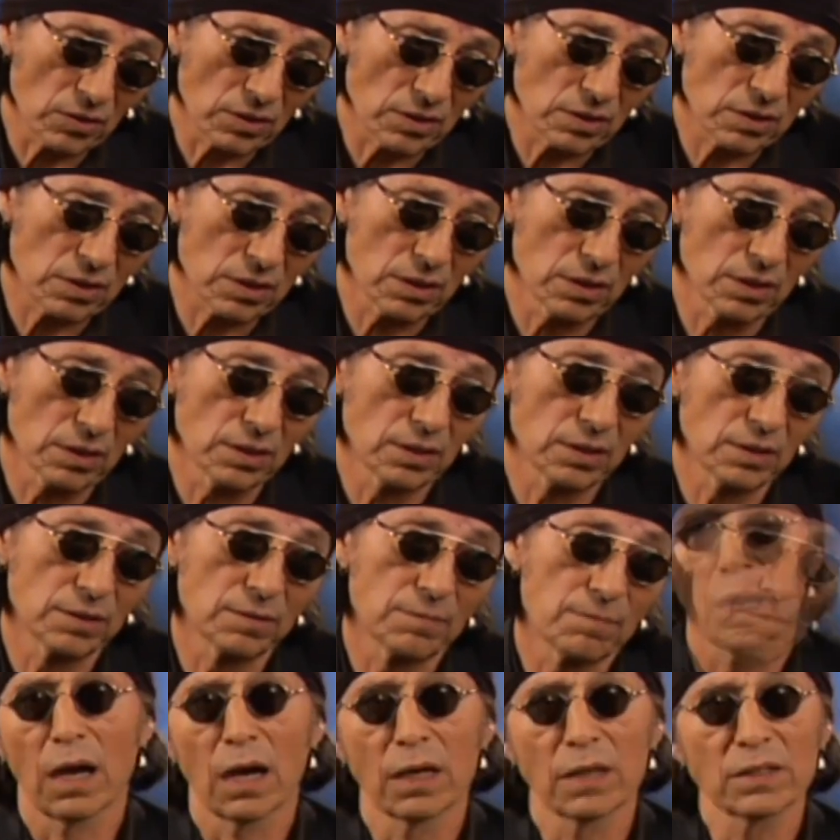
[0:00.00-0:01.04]
it,
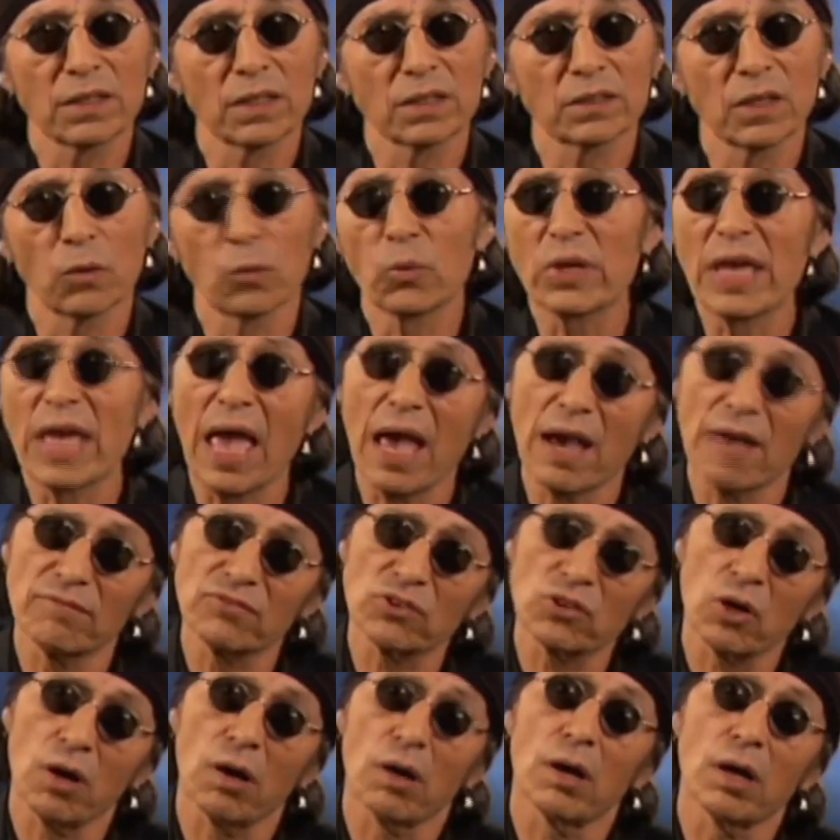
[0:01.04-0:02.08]
I think that we have
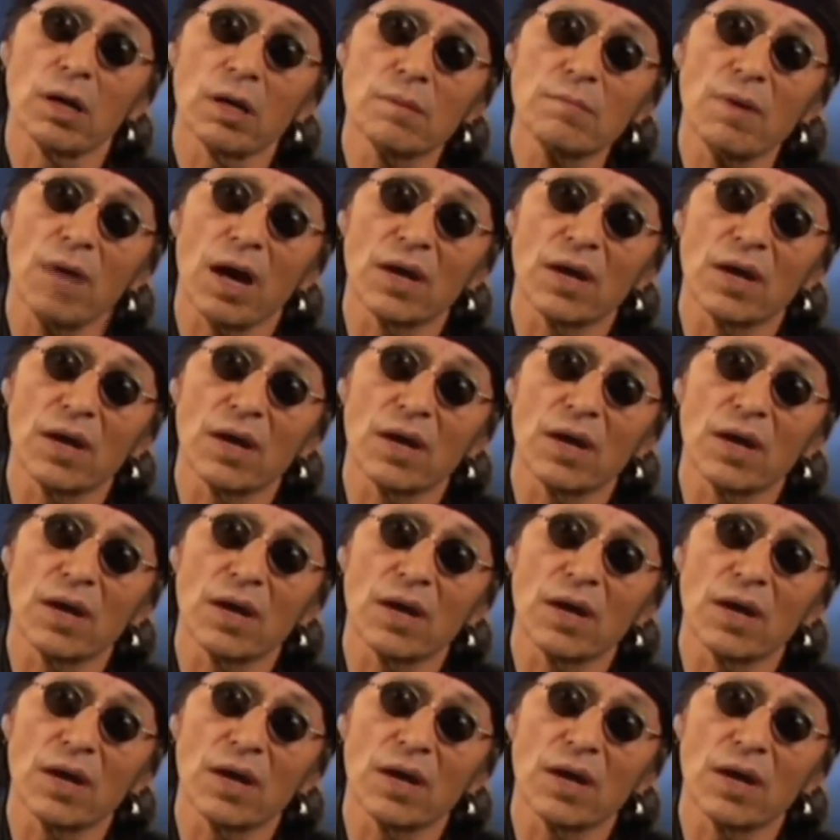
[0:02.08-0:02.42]
time.